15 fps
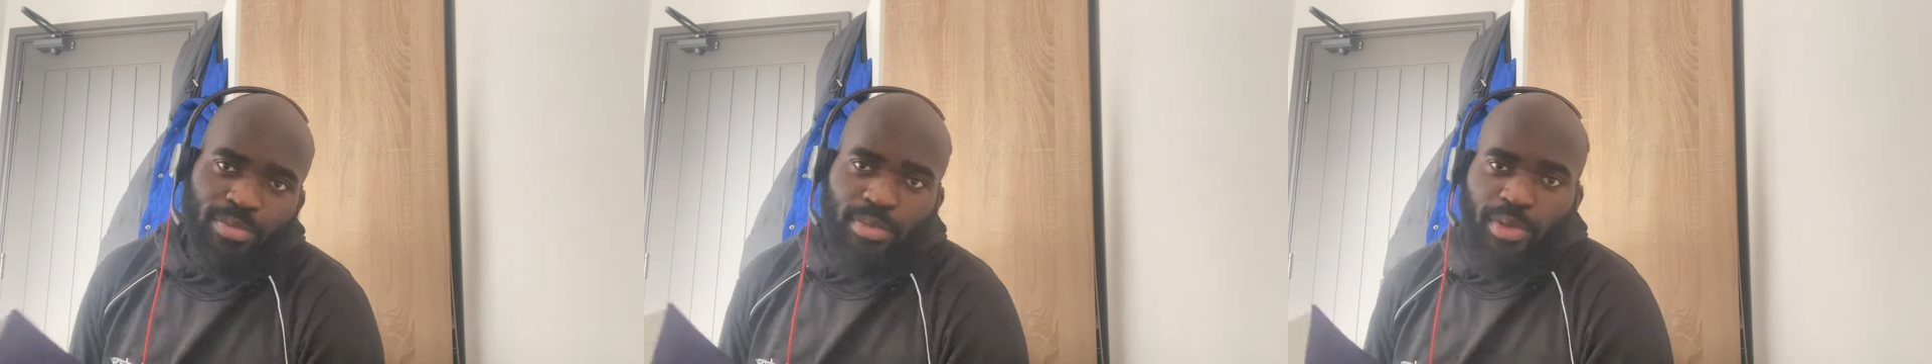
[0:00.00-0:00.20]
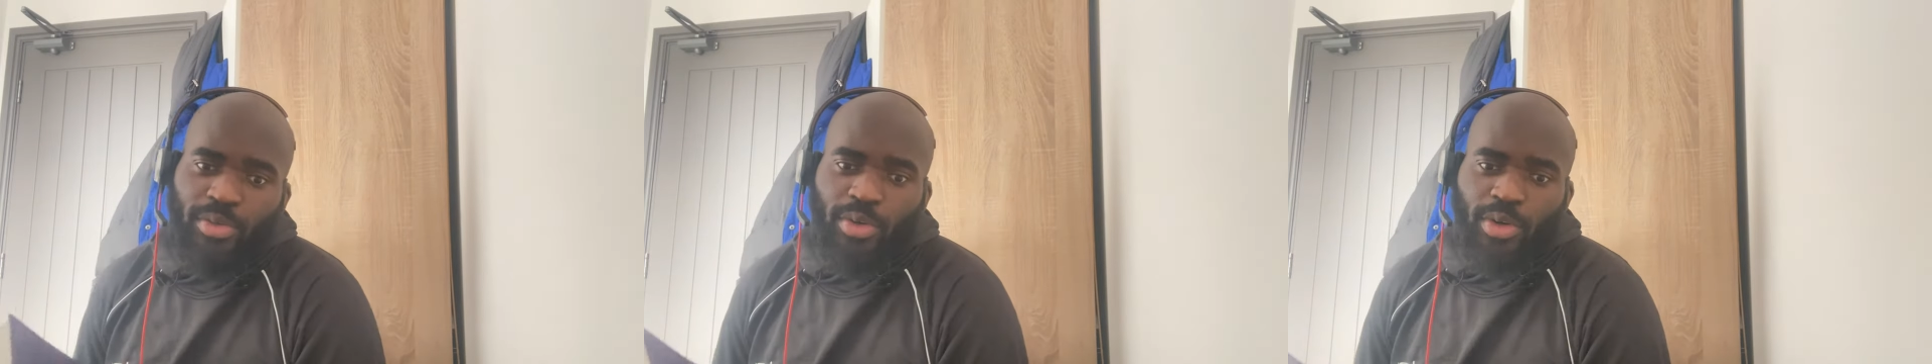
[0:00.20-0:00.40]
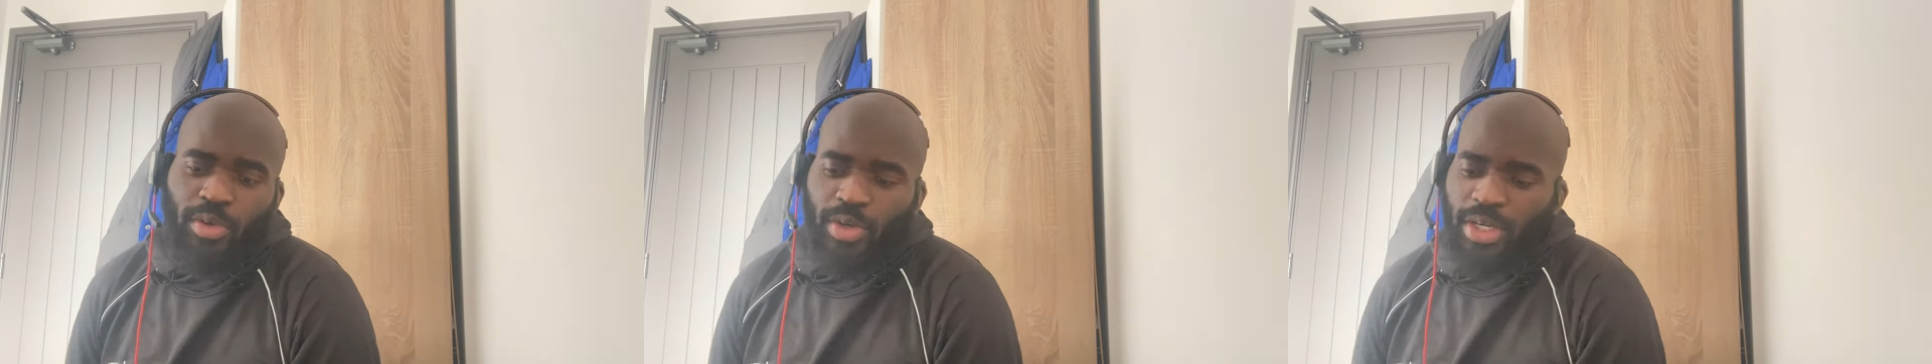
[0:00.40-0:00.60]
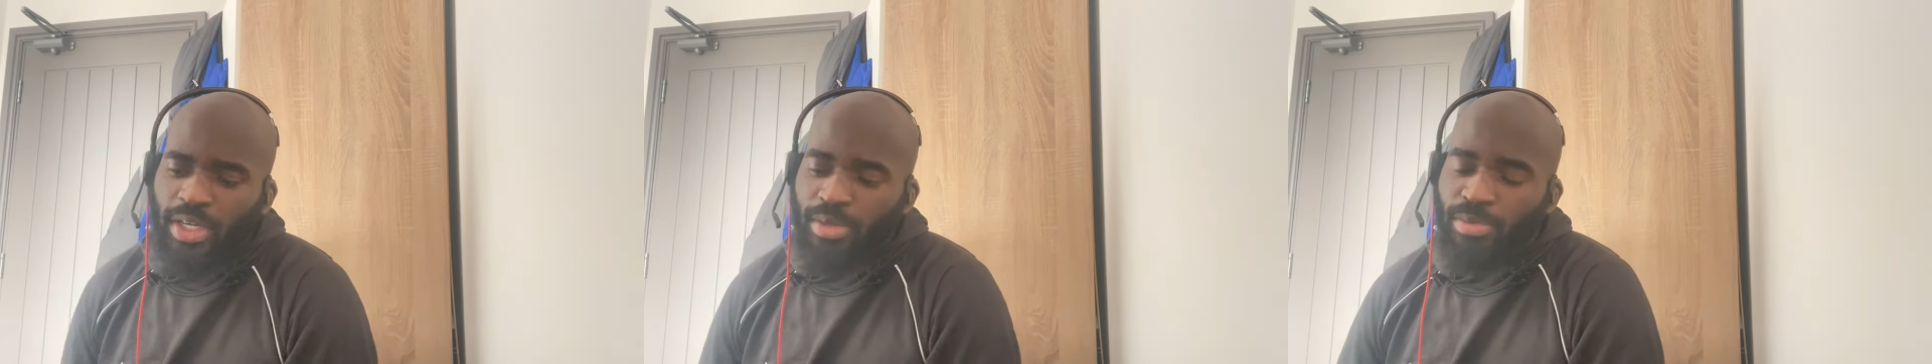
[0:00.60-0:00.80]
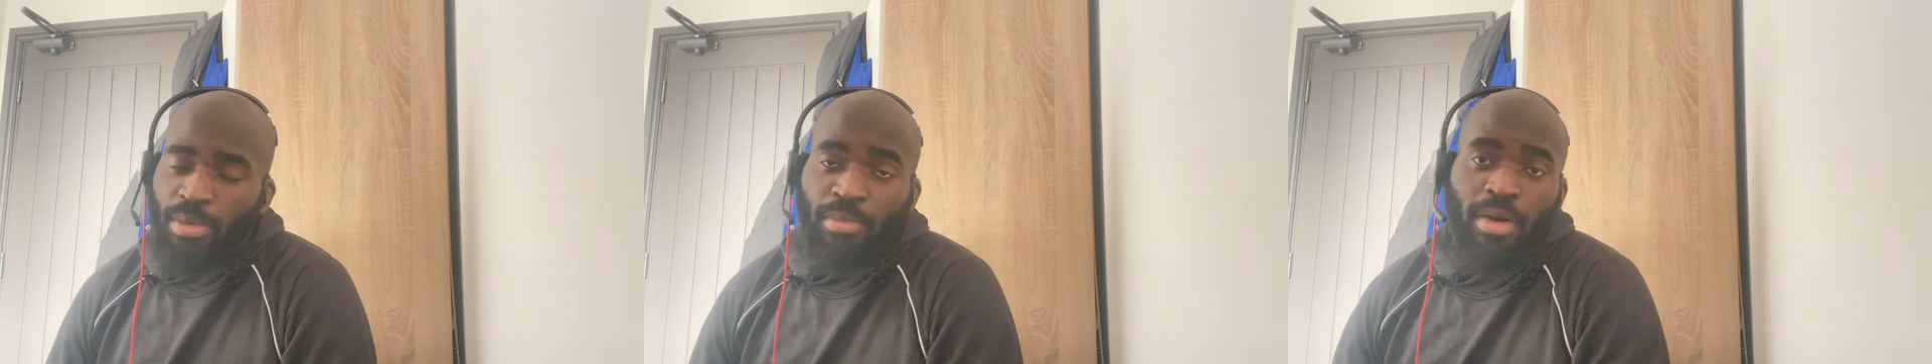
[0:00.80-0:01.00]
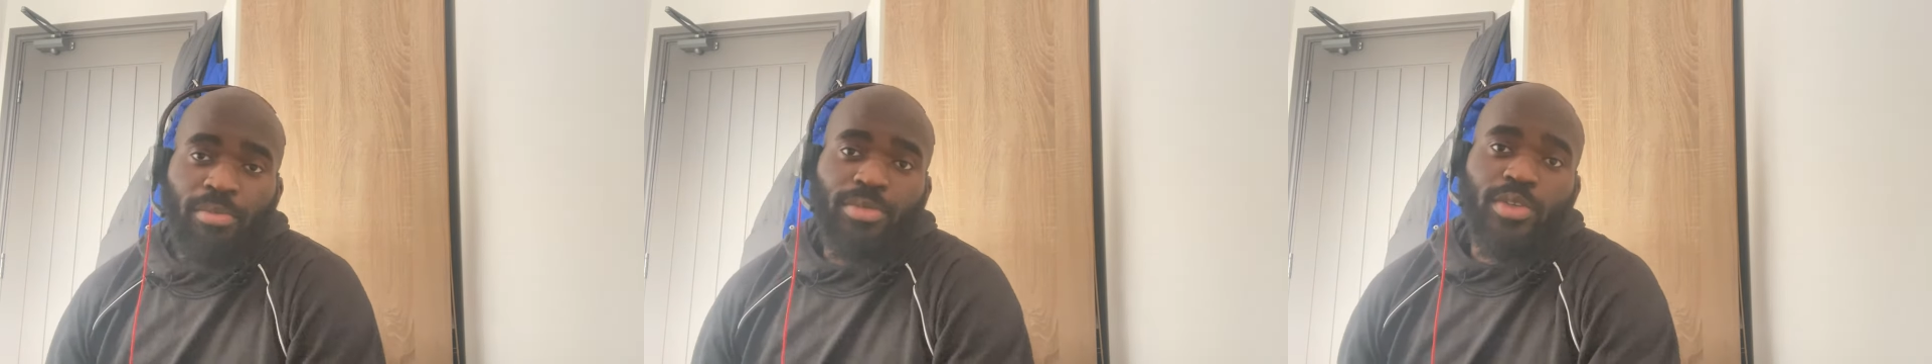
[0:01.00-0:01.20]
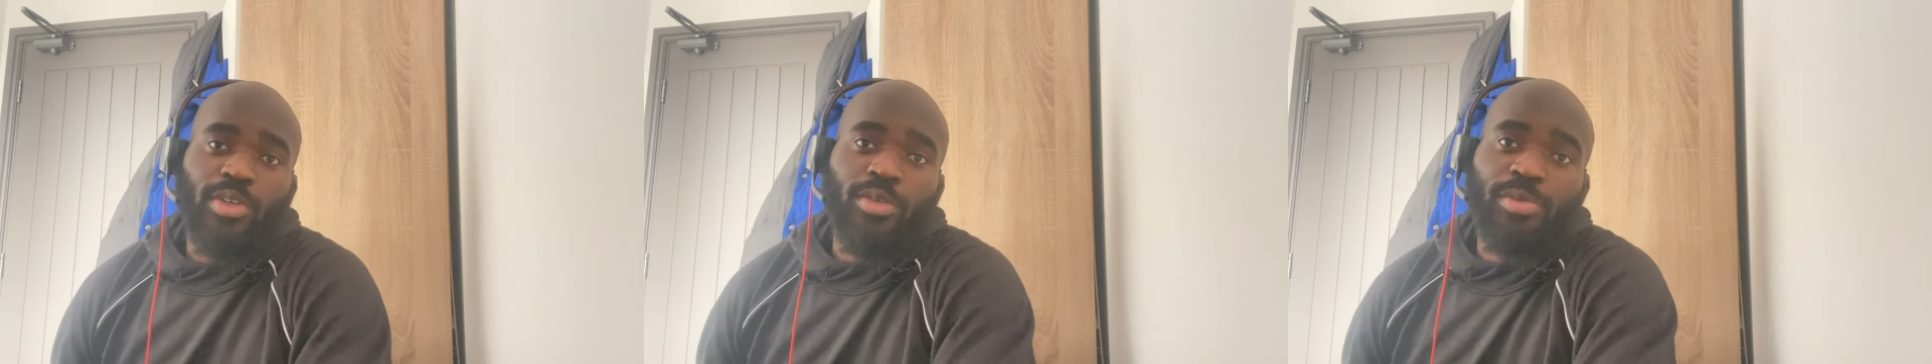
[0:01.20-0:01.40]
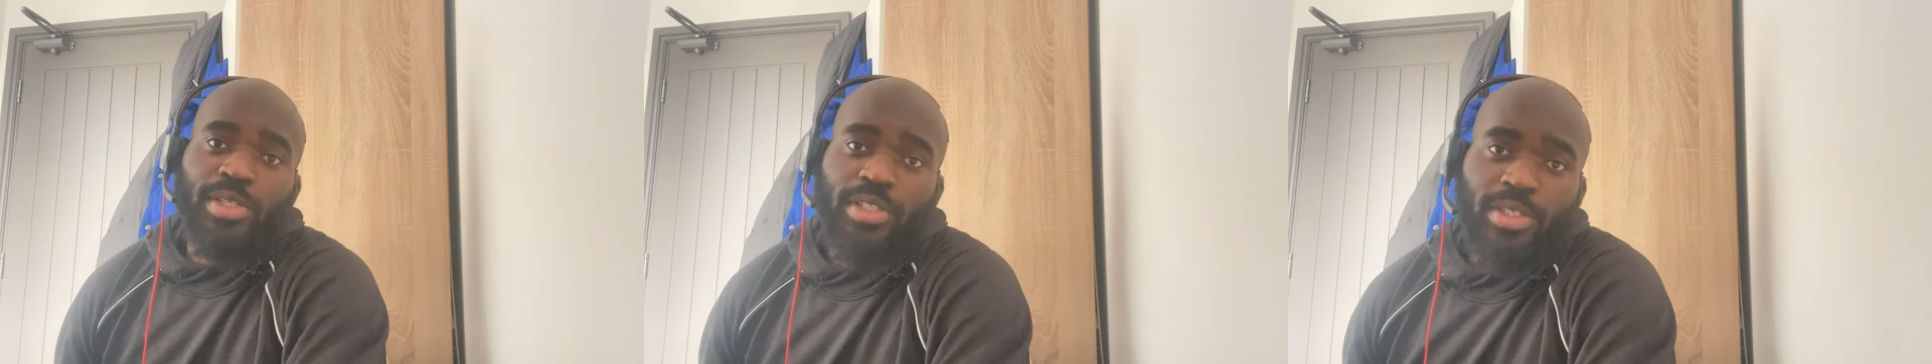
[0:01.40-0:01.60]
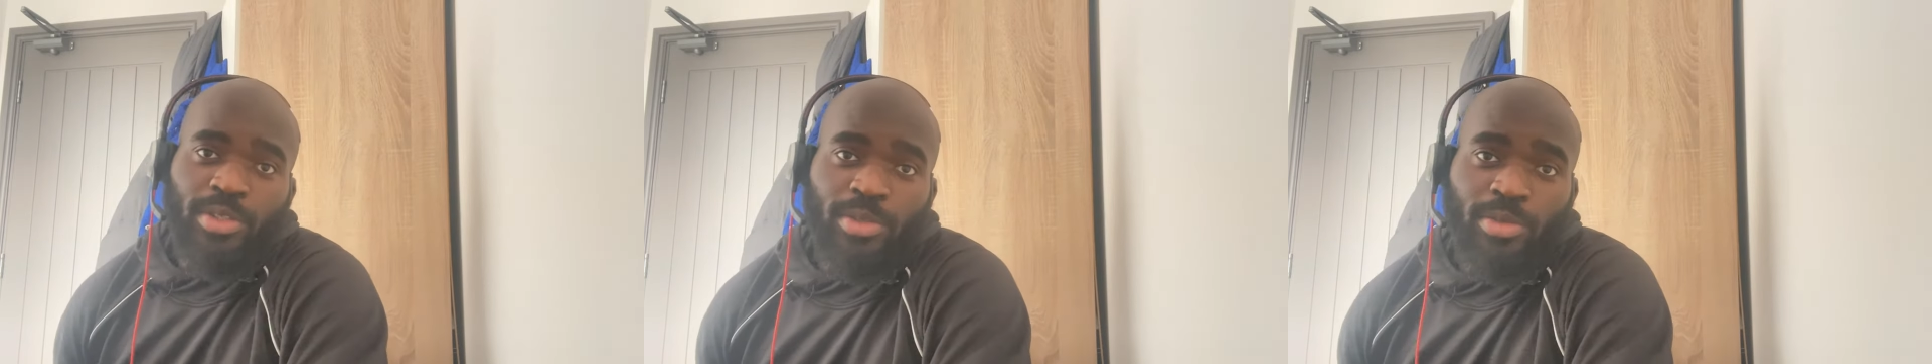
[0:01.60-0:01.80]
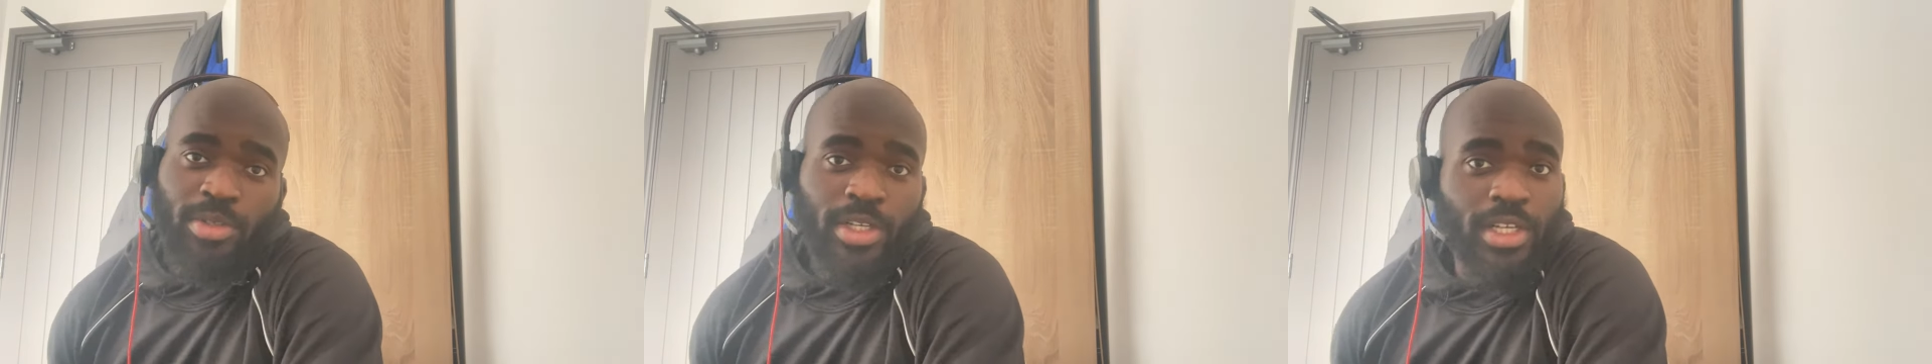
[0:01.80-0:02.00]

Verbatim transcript: before work. My mom told me to,